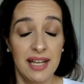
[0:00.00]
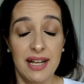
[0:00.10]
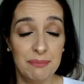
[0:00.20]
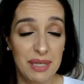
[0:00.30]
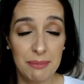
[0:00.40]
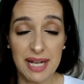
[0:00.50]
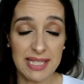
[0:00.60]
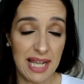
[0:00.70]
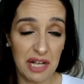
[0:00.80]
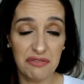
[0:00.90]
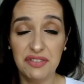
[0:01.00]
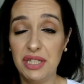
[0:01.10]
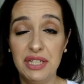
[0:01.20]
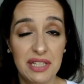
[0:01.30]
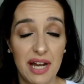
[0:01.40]
me myself
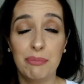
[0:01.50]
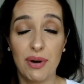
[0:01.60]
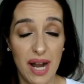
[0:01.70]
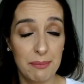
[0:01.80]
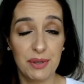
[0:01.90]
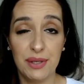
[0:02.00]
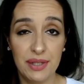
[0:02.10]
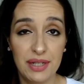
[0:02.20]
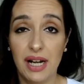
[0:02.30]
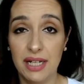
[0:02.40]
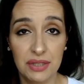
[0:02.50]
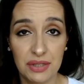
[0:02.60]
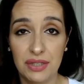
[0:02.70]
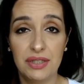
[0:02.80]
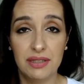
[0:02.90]
need a primer
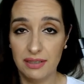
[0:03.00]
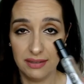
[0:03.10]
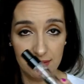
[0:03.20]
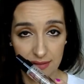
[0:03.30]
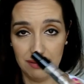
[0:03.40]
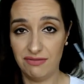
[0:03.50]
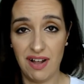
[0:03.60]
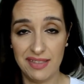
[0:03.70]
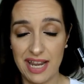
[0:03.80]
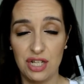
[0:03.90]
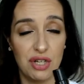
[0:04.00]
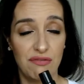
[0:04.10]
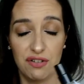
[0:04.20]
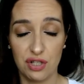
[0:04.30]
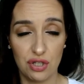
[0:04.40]
under foundation
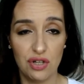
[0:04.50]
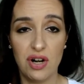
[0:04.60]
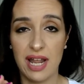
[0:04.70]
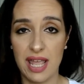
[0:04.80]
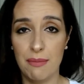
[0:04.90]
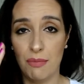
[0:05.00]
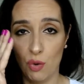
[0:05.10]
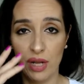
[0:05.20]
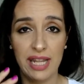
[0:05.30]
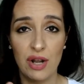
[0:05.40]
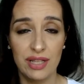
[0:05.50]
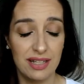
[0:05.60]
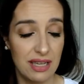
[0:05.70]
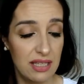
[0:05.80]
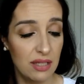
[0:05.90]
for sure. I am oily on the
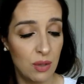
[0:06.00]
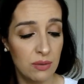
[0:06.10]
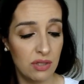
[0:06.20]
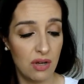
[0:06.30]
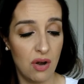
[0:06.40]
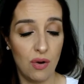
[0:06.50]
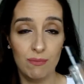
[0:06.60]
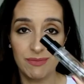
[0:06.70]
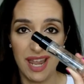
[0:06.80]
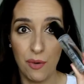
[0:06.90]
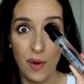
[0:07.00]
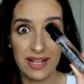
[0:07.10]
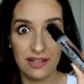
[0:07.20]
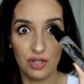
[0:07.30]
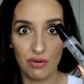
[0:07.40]
T-zone, so can't wait
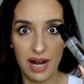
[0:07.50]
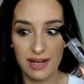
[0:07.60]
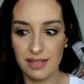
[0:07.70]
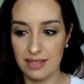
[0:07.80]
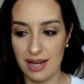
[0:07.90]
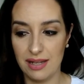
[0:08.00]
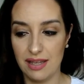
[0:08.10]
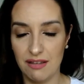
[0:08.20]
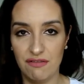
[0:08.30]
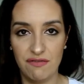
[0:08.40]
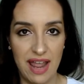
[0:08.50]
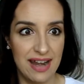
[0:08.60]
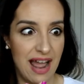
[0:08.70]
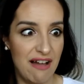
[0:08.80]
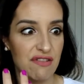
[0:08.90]
to try this and give
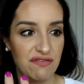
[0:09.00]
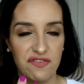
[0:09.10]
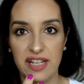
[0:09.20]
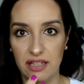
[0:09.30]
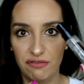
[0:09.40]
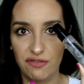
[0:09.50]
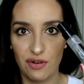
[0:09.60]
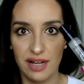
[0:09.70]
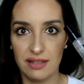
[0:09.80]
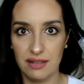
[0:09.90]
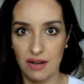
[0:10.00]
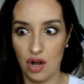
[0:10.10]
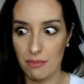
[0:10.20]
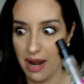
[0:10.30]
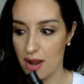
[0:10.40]
and have a feel for it
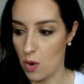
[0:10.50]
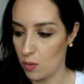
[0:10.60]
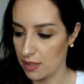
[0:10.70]
on my own.